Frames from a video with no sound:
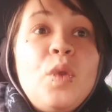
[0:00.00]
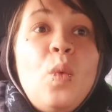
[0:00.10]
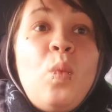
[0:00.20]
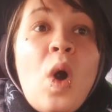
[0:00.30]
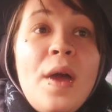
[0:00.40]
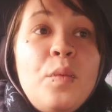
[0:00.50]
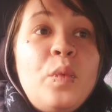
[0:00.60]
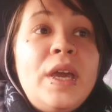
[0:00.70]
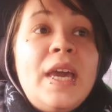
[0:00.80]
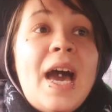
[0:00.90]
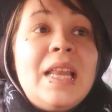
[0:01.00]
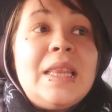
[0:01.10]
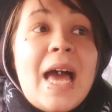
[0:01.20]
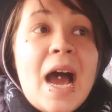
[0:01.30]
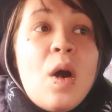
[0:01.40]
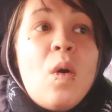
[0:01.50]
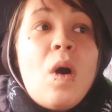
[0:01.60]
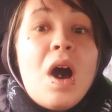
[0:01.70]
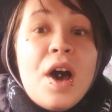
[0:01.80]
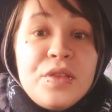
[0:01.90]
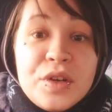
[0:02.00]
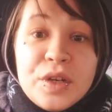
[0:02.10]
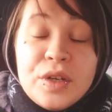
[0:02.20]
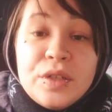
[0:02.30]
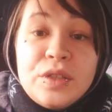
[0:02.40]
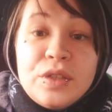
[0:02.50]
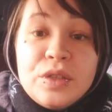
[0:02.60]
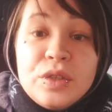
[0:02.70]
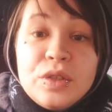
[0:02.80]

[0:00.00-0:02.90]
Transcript: what we allow others